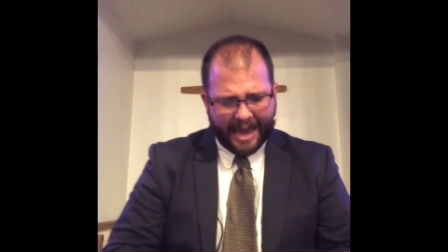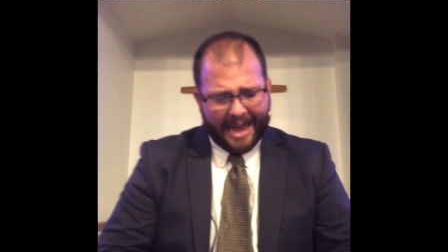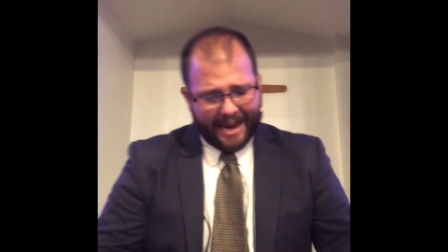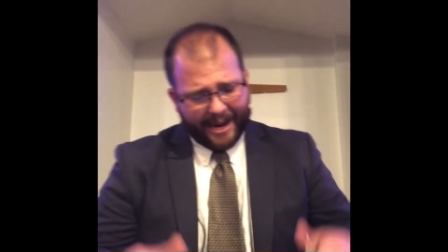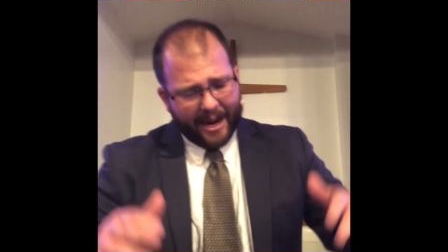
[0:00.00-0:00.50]

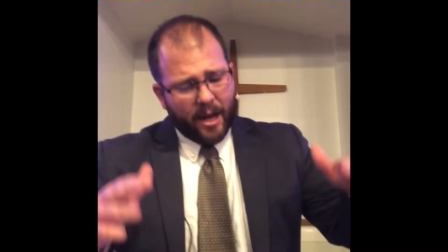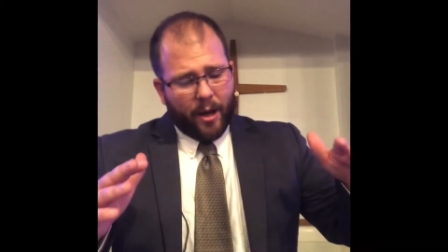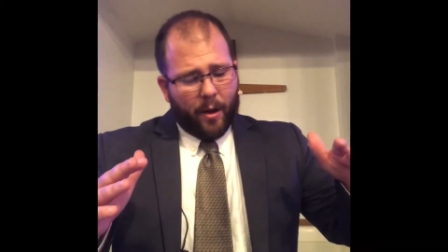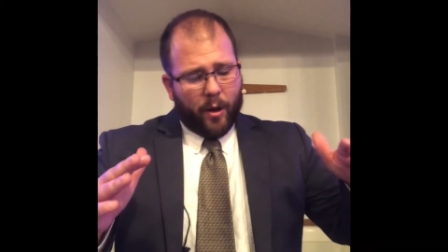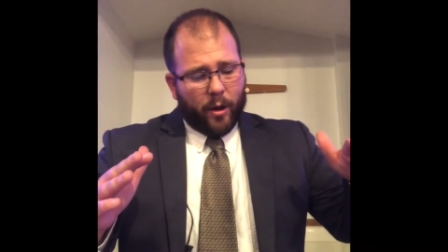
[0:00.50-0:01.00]
he
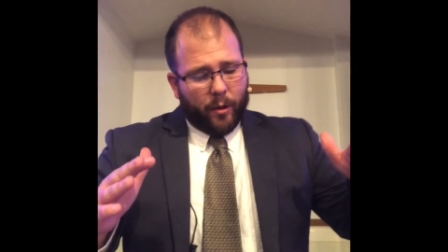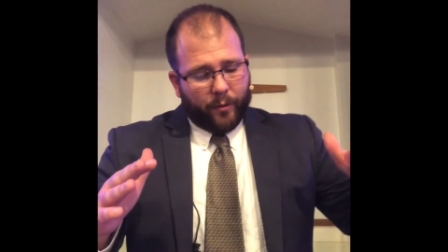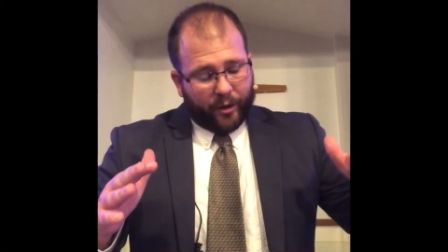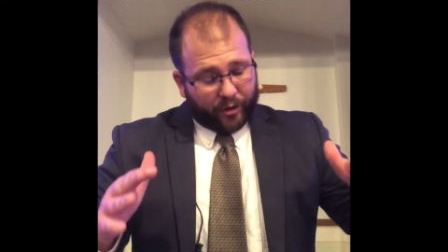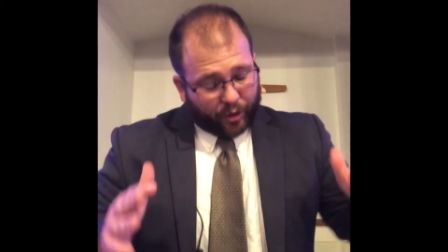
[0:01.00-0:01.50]

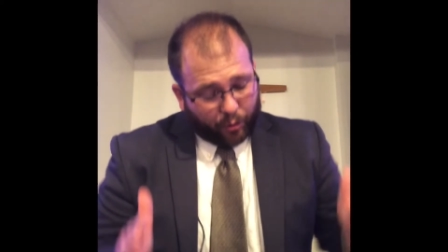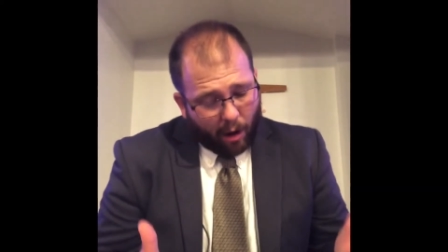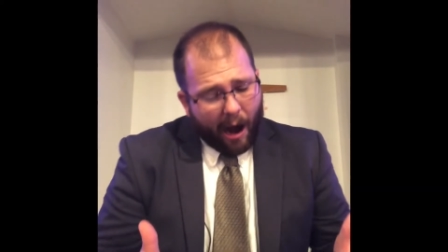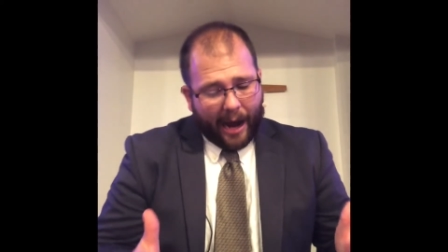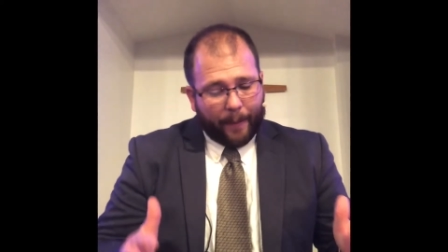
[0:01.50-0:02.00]

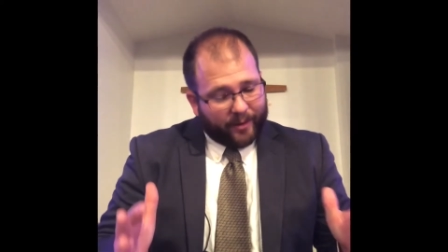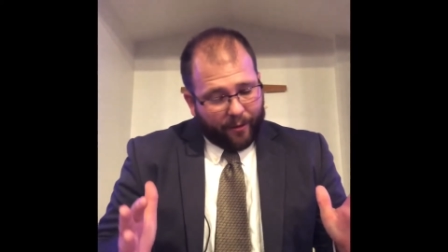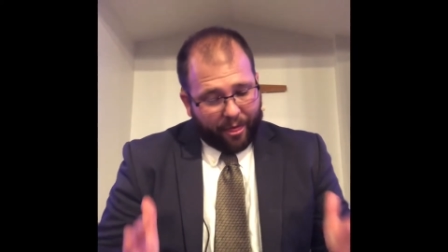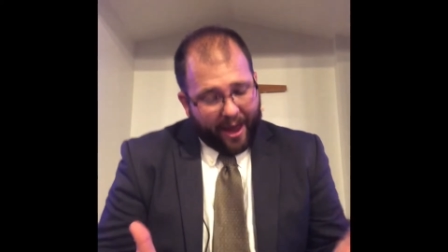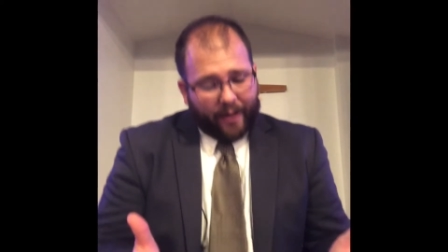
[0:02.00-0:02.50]
describes and
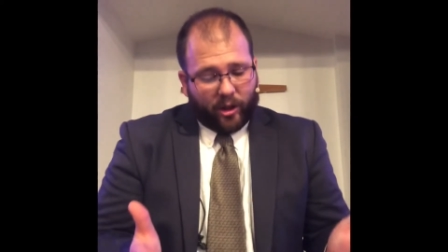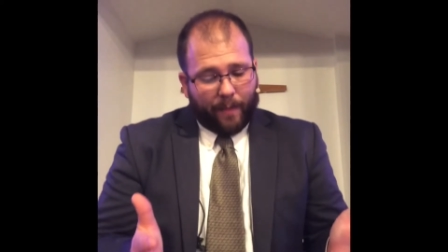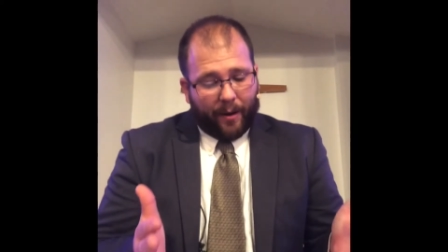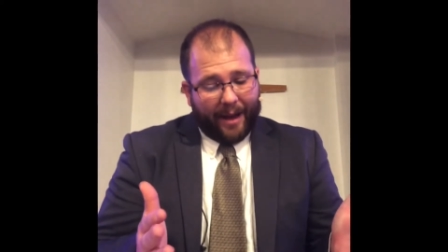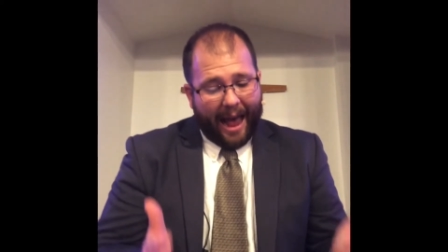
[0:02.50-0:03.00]
thinks
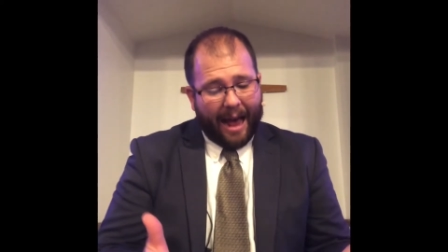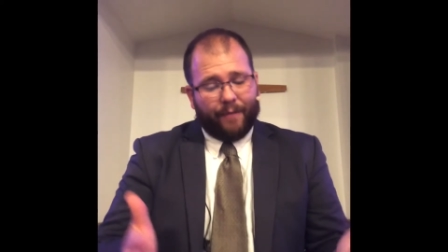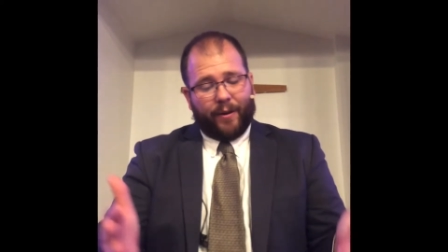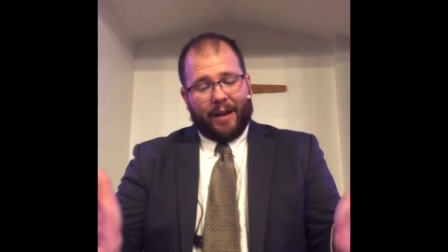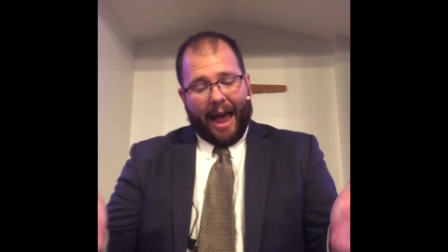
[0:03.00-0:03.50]
about
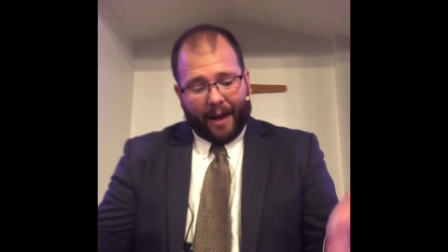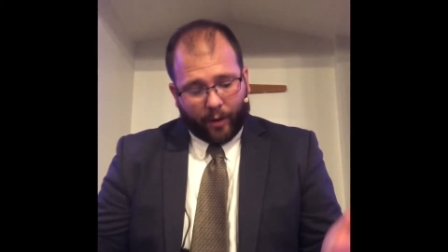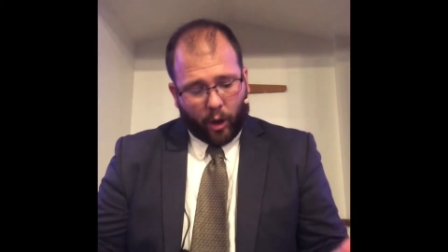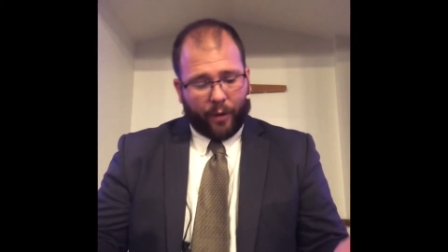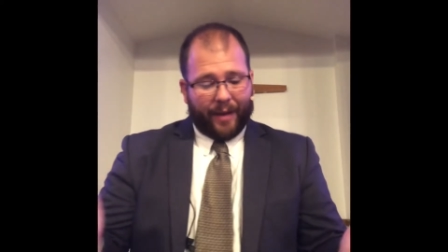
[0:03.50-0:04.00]
heaven and
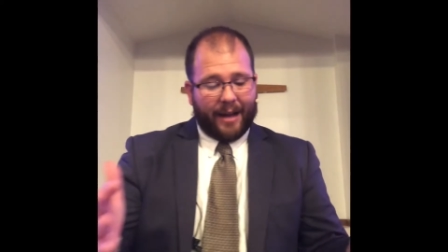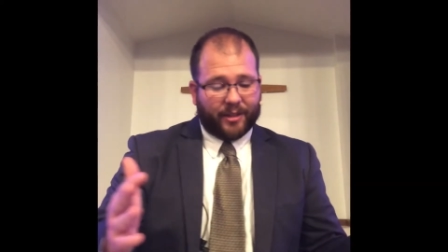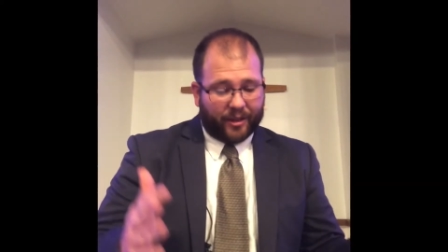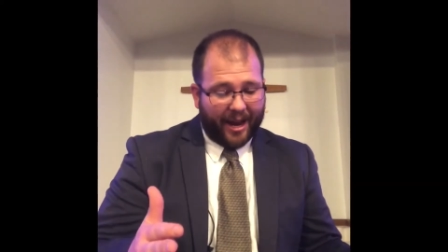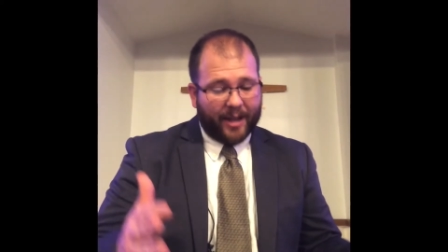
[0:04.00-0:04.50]
earth
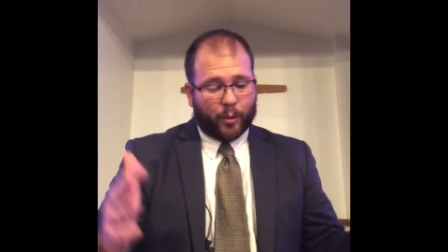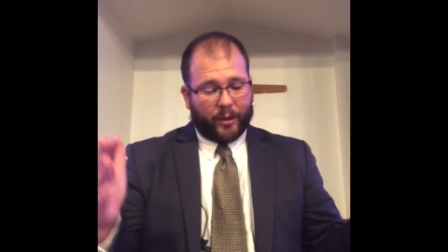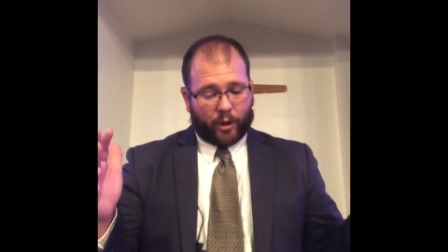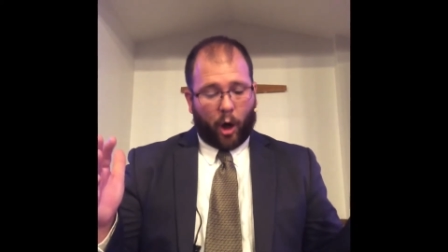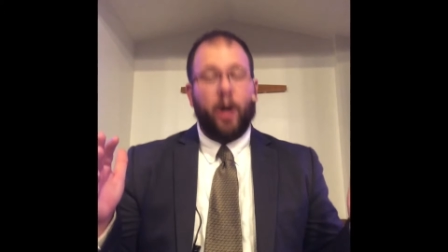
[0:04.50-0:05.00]
as things
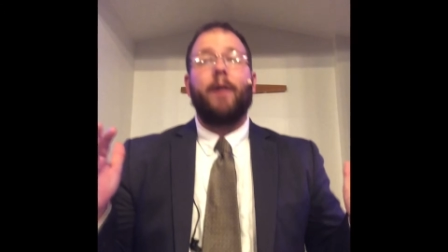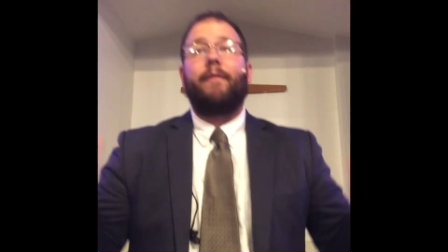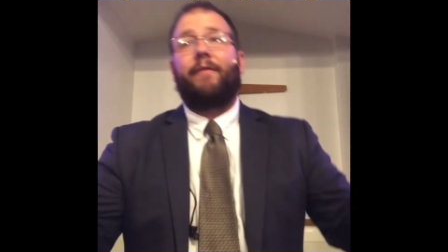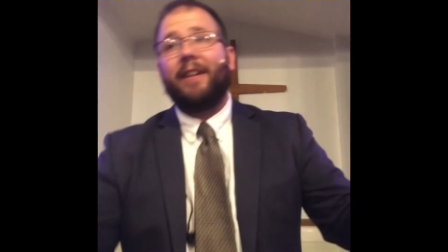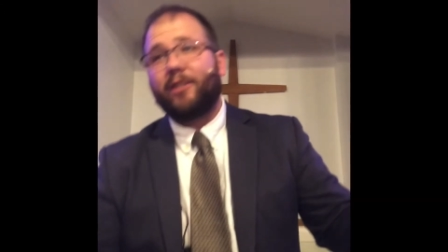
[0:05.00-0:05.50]
which are
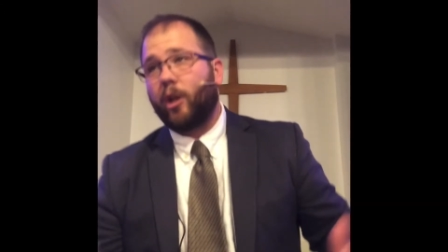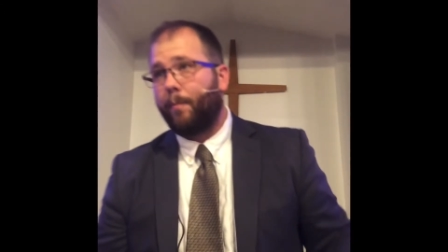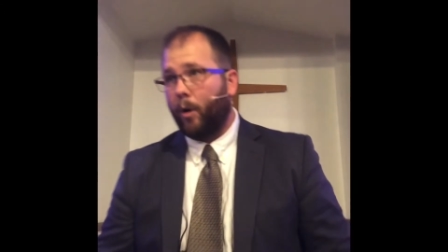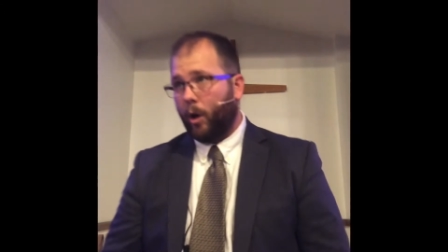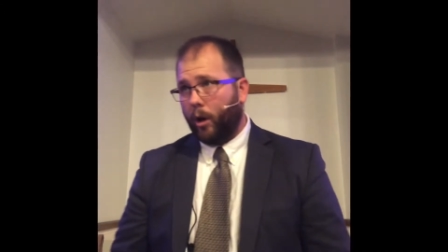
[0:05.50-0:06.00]

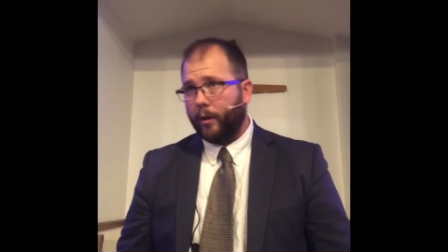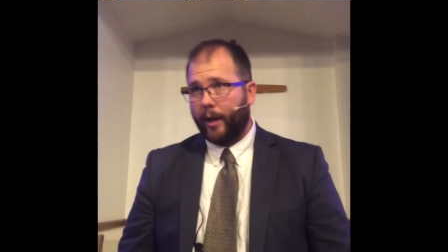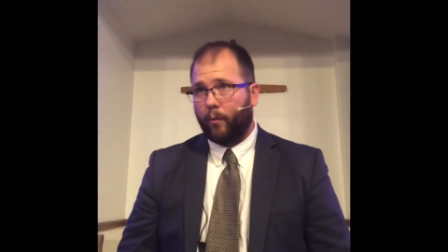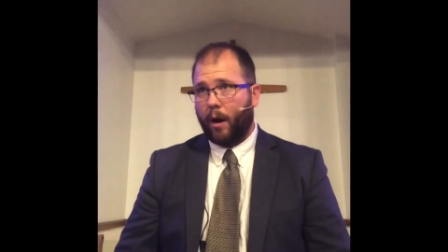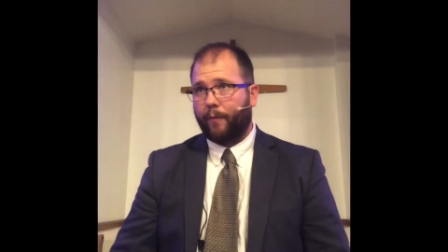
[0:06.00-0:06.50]
visible
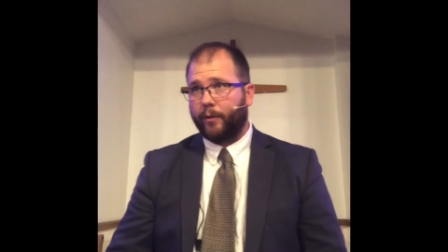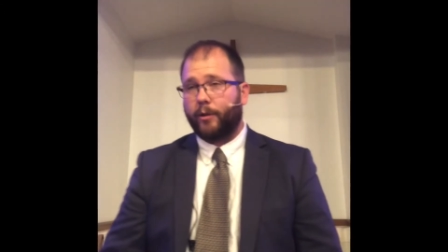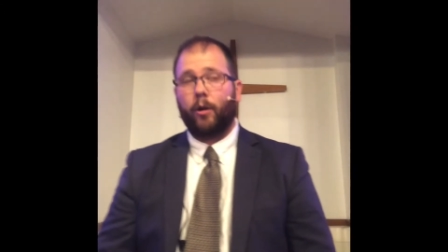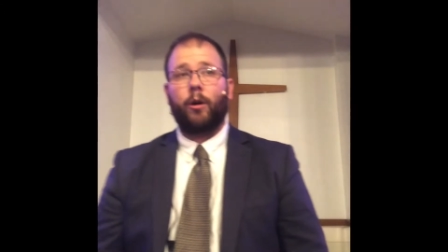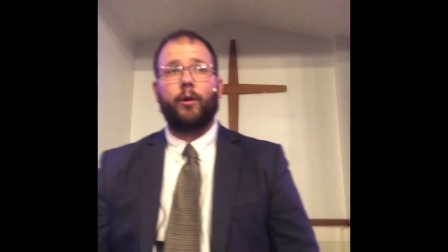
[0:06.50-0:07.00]
in reference
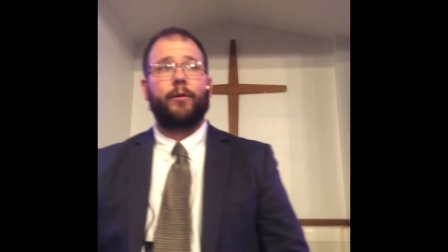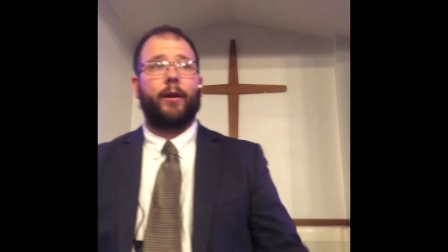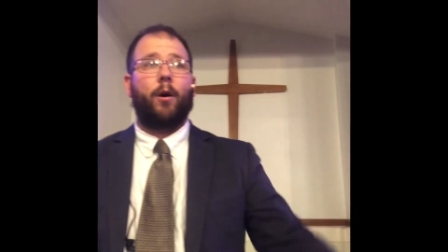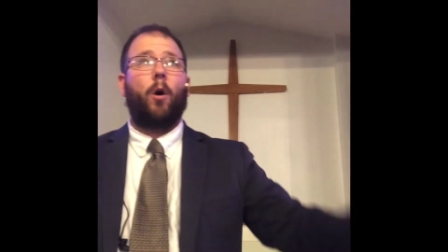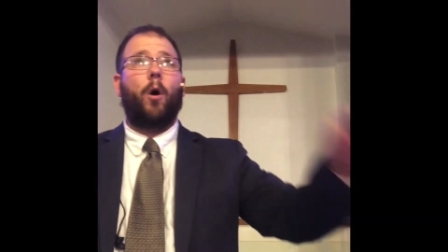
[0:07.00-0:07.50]
to earth
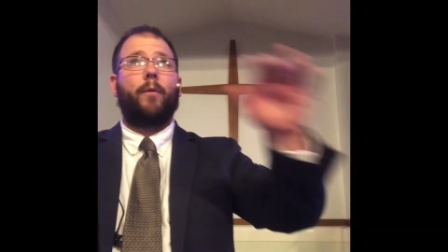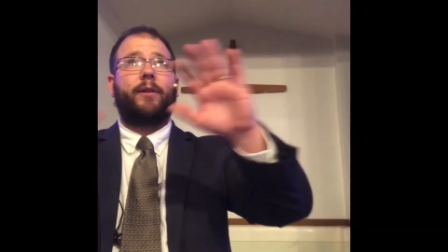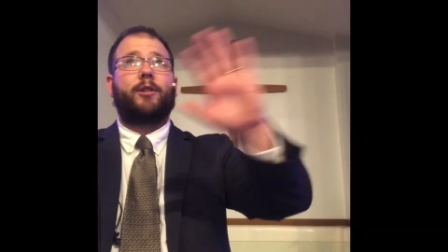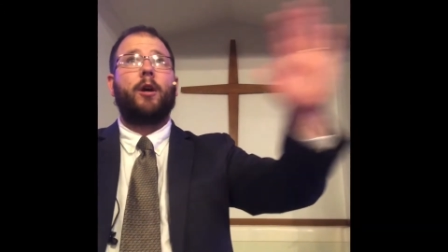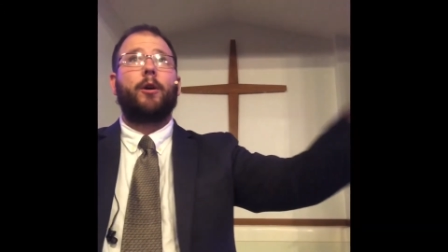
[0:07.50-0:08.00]
and all that's